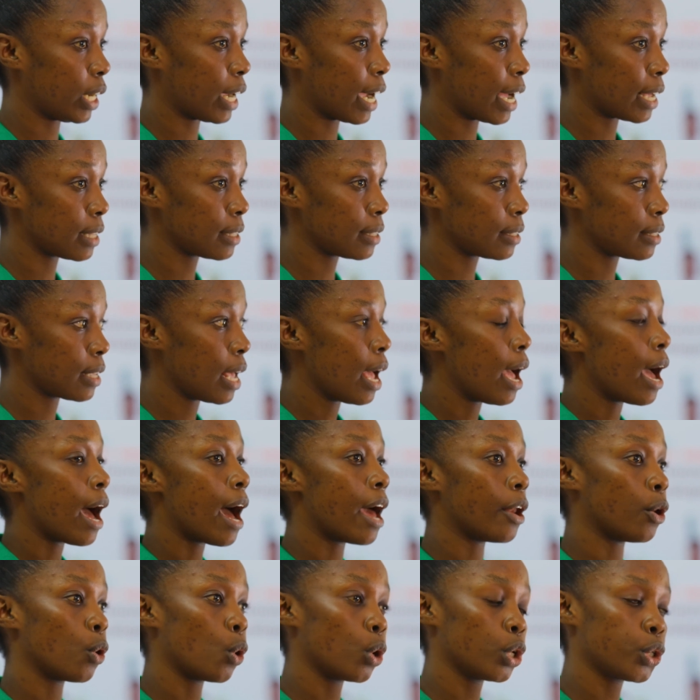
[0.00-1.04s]
cars,
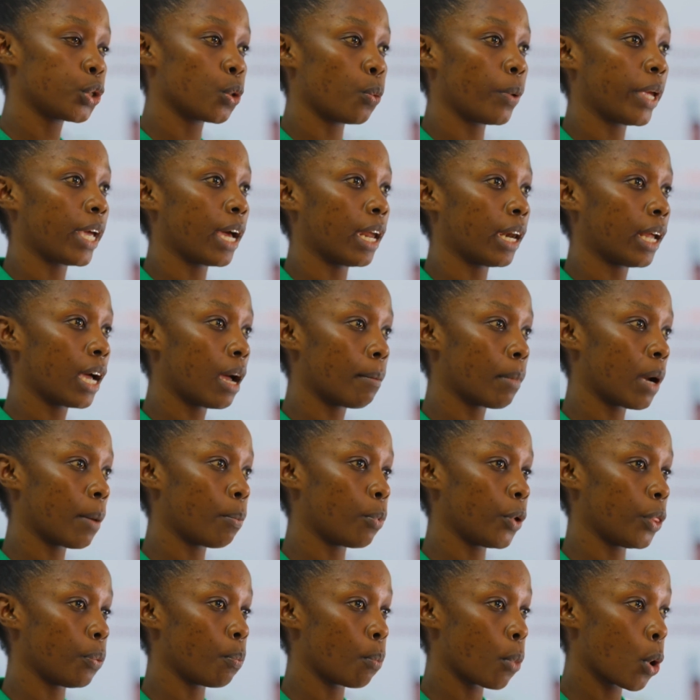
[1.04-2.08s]
and also we can come up
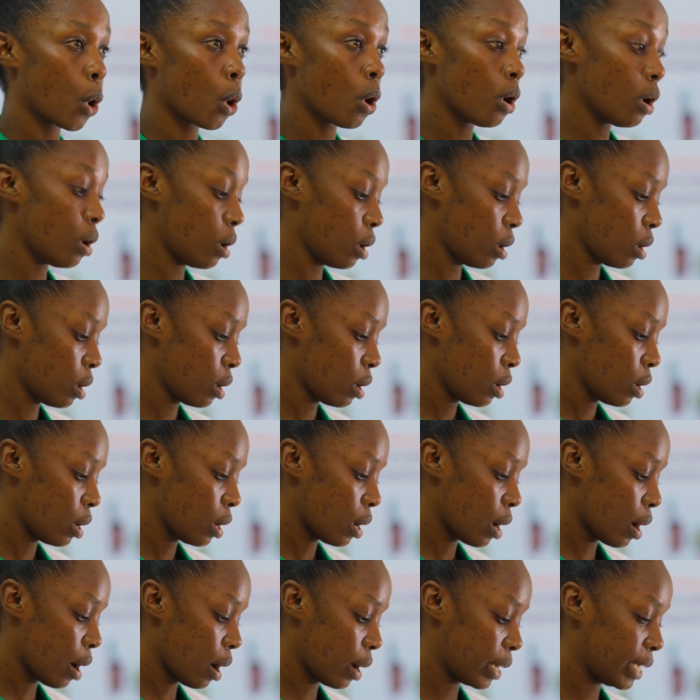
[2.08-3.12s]
with more
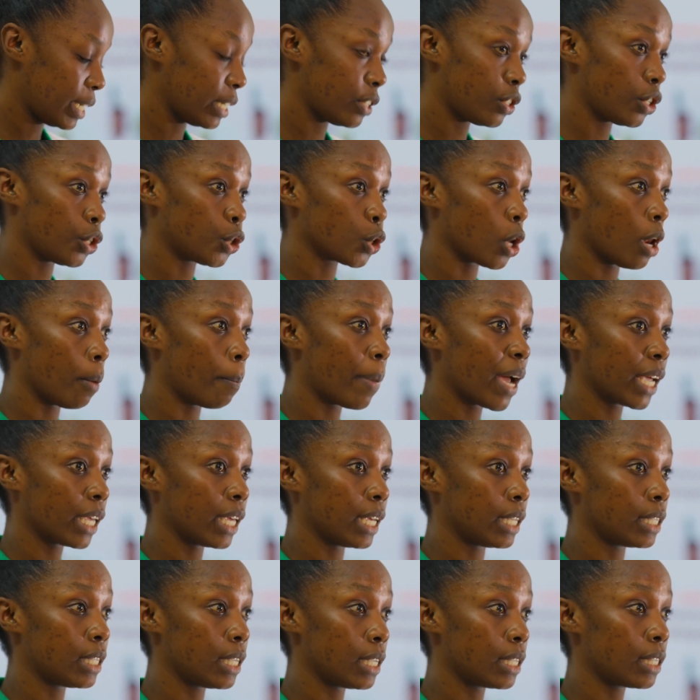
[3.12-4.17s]
digital
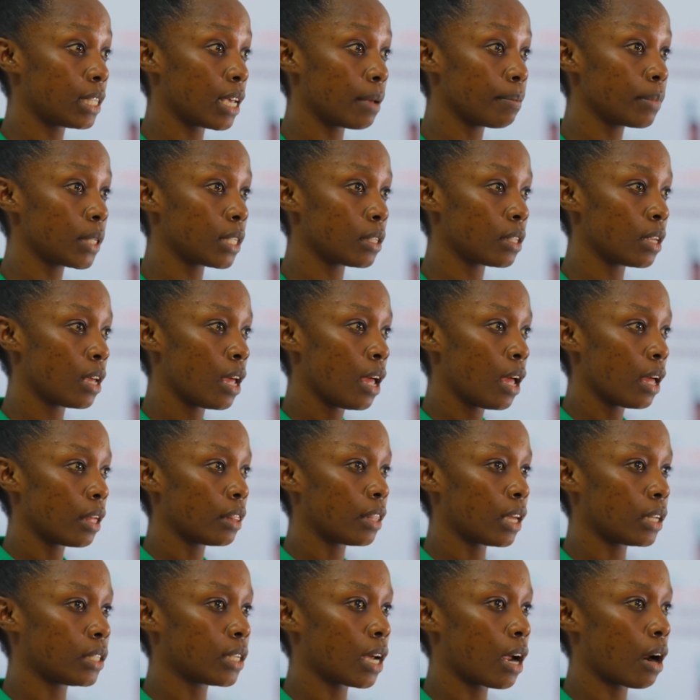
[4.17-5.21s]
parking systems
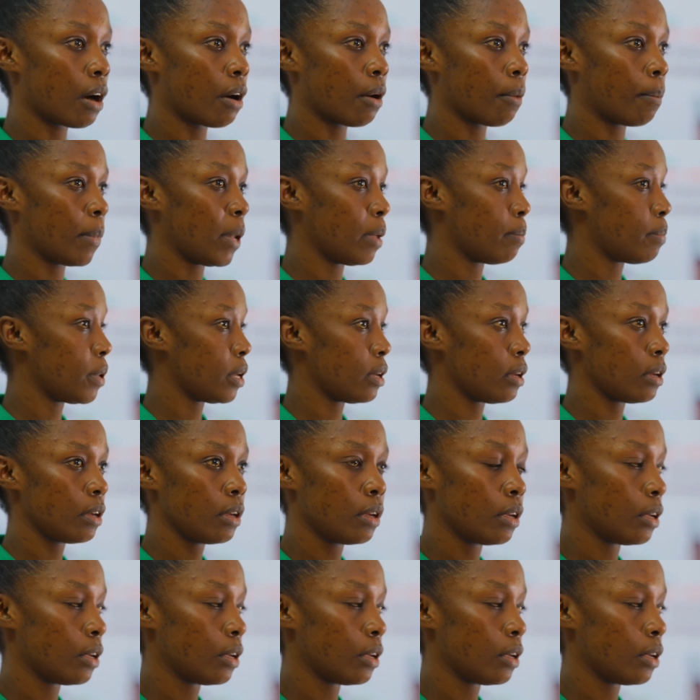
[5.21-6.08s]
that are maybe